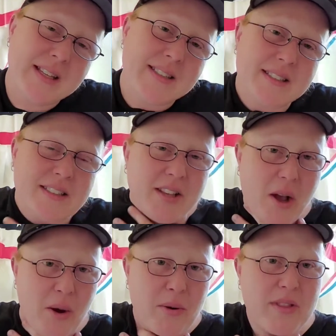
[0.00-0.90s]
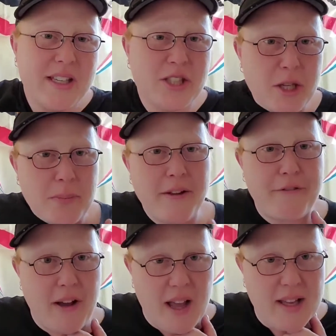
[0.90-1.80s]
So this should be
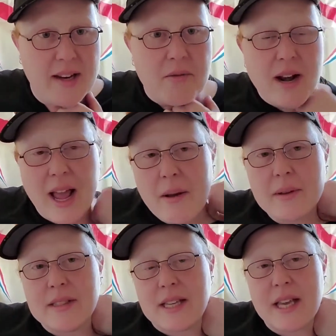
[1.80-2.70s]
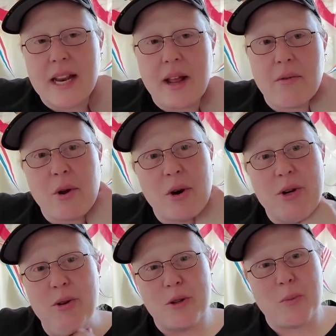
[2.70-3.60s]
fun. When I was a kid, I wrote a
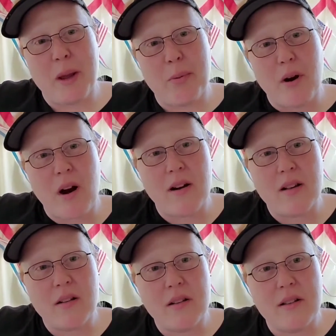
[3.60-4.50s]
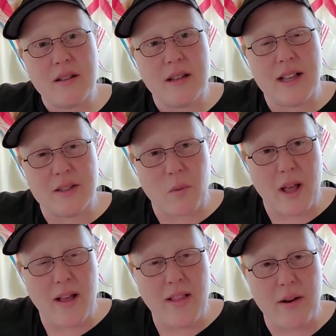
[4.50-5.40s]
newspaper article as
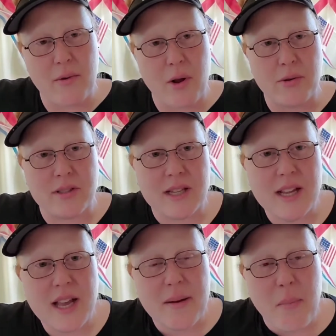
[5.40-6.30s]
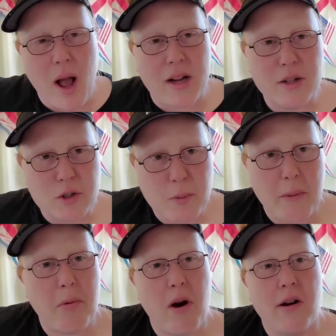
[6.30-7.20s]
well. I wrote mock
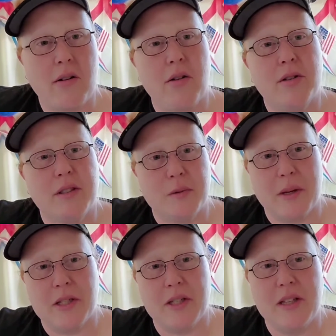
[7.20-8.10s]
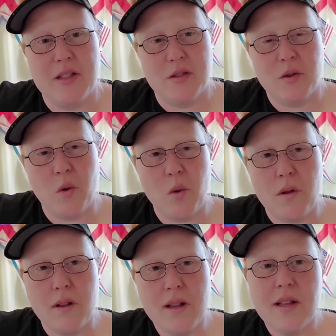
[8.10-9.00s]
newspaper articles, especially in school.